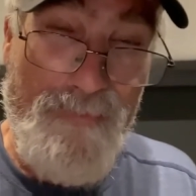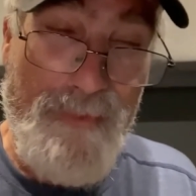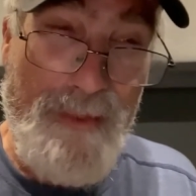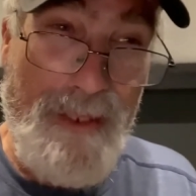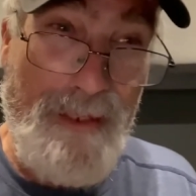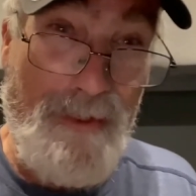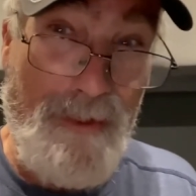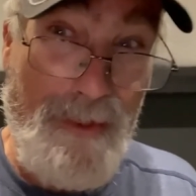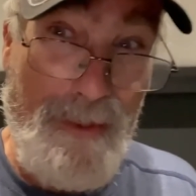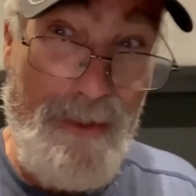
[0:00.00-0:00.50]

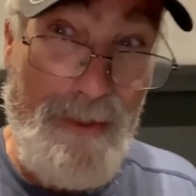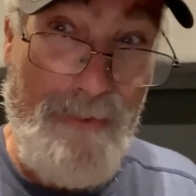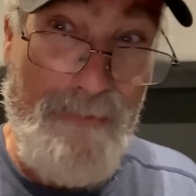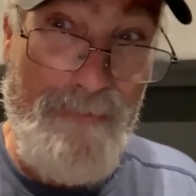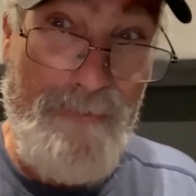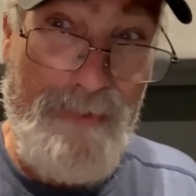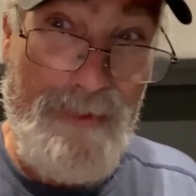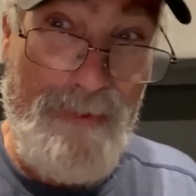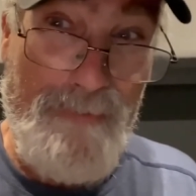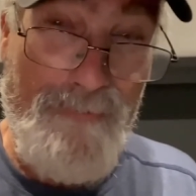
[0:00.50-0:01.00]
and
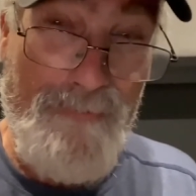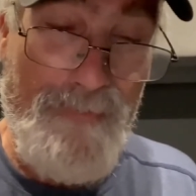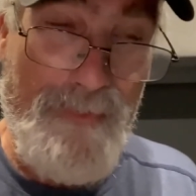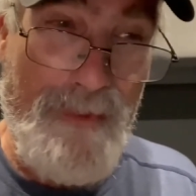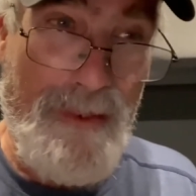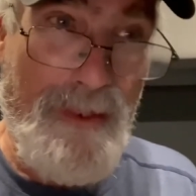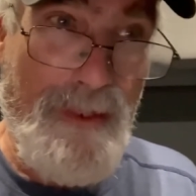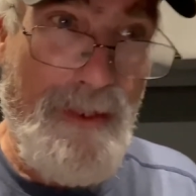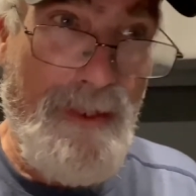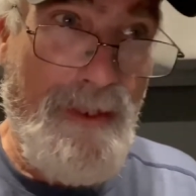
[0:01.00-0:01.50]
lived?
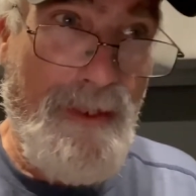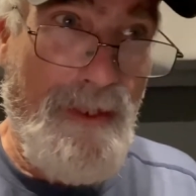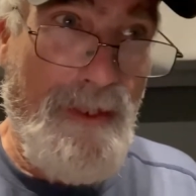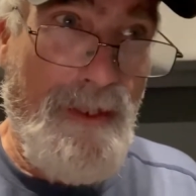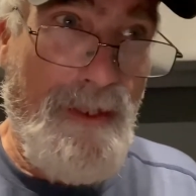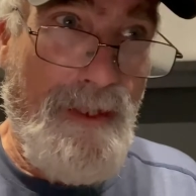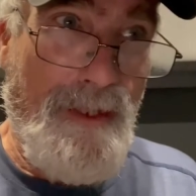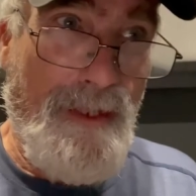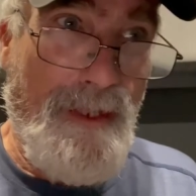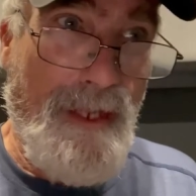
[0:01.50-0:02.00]

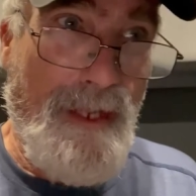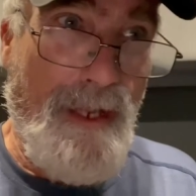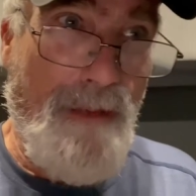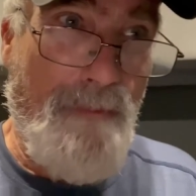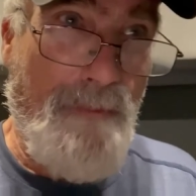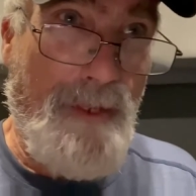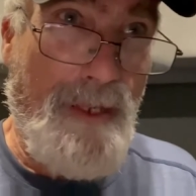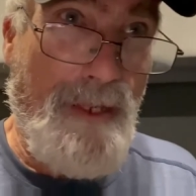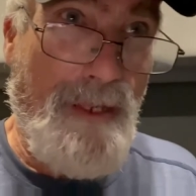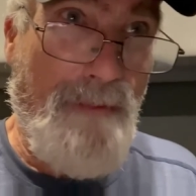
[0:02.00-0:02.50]
How
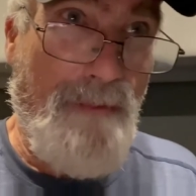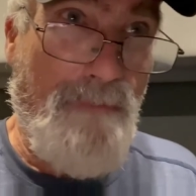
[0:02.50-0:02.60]
many